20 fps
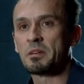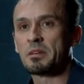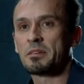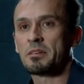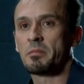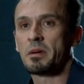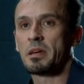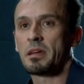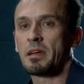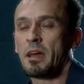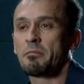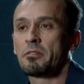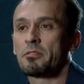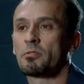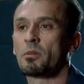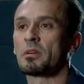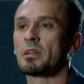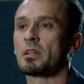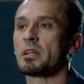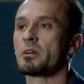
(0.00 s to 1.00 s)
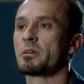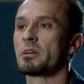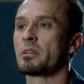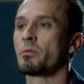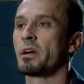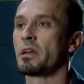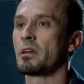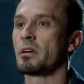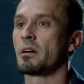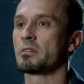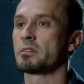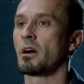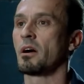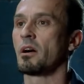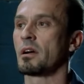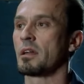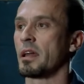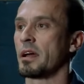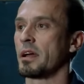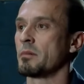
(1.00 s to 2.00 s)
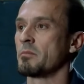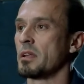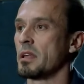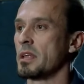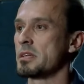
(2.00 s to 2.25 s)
and they intend to expel Bagwell.